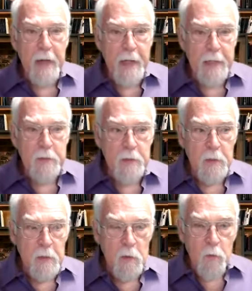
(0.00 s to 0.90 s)
bias
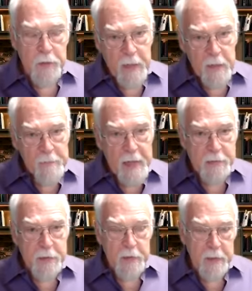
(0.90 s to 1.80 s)
without
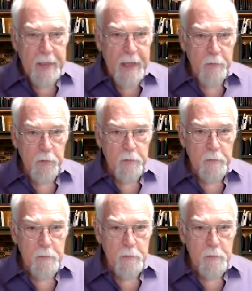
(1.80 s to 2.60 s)
imagining the counter.